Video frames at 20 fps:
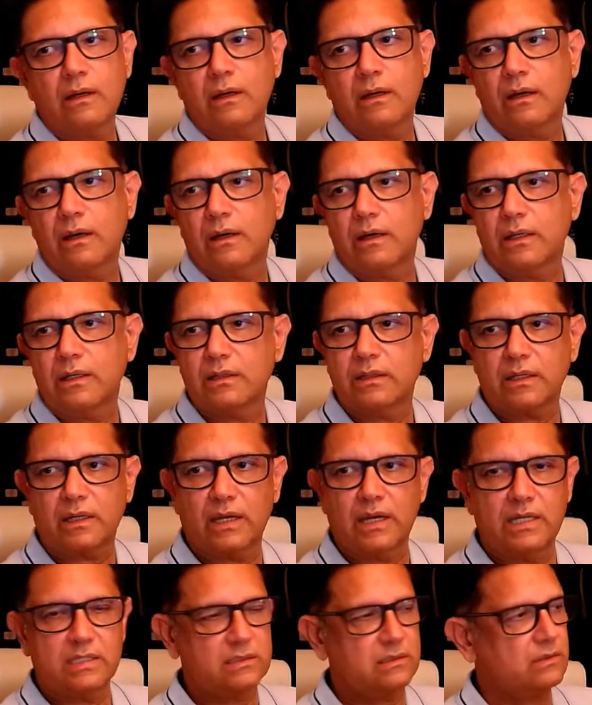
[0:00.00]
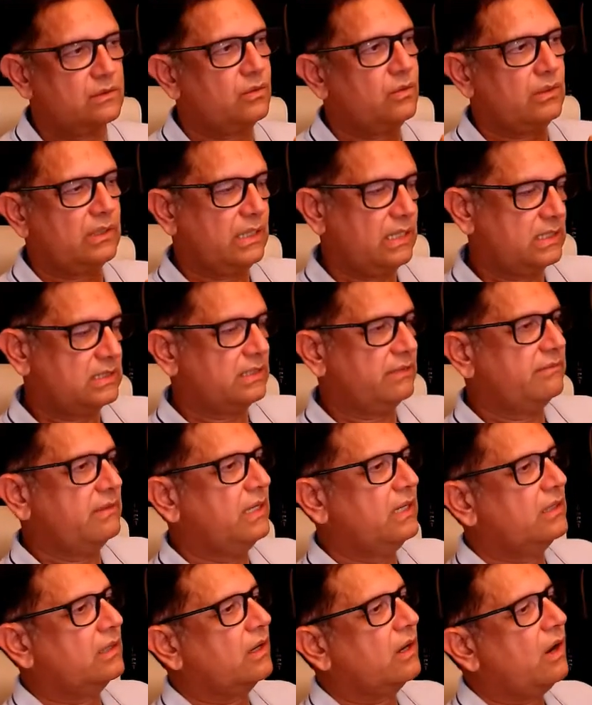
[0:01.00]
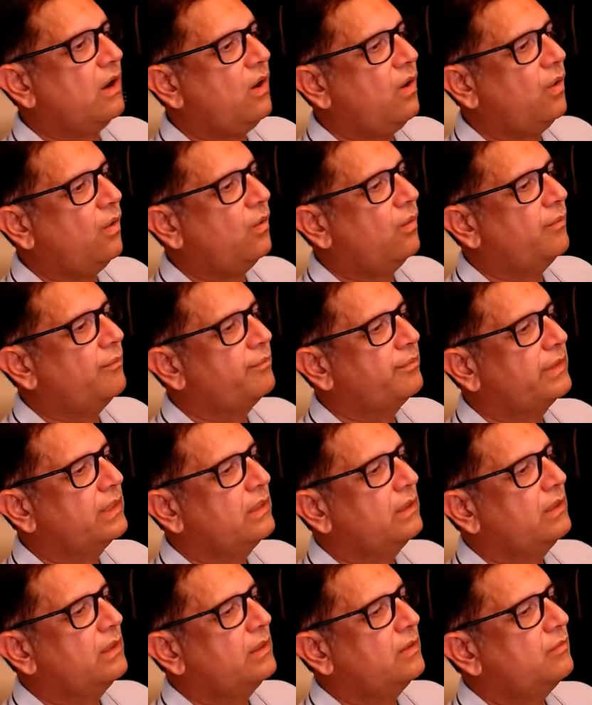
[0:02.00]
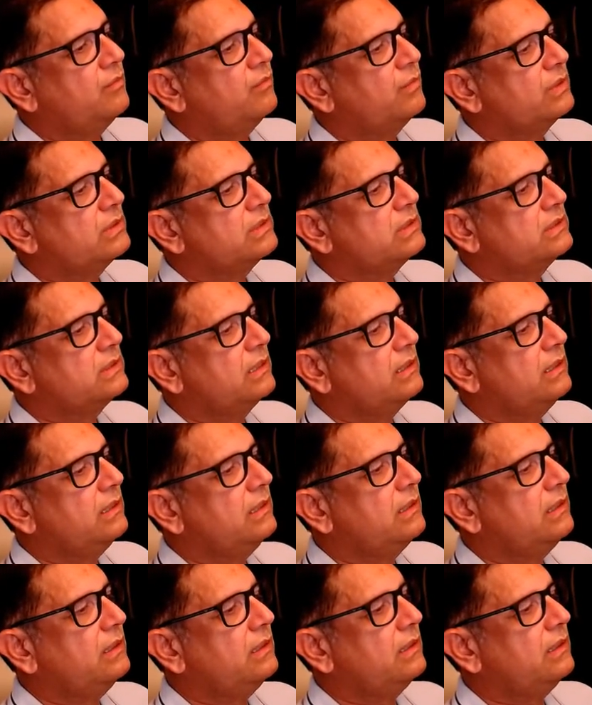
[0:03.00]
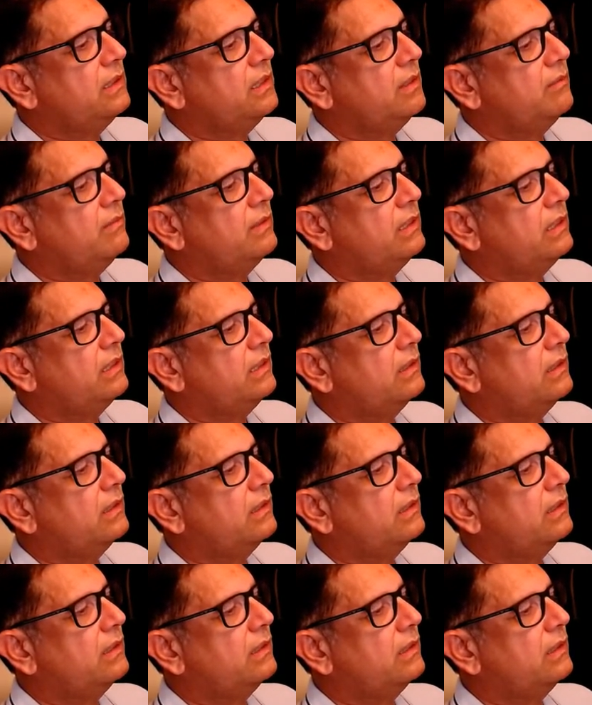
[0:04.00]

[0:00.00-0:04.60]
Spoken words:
in the case of that cow, Musallamatun.